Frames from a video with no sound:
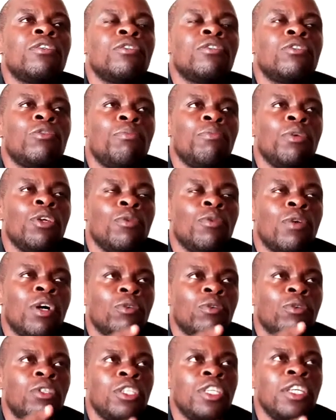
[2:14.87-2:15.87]
to be your
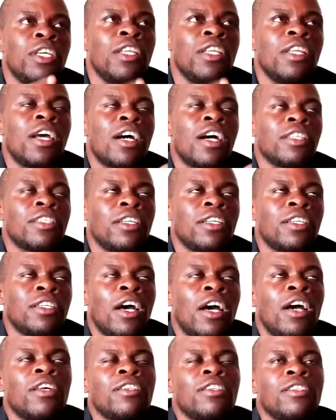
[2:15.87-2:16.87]
routine as a
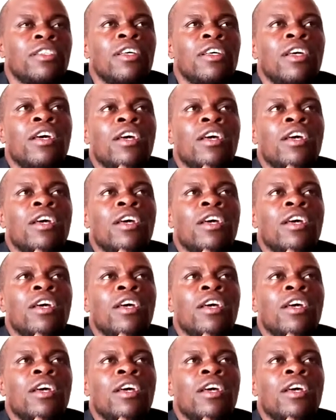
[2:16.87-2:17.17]
task,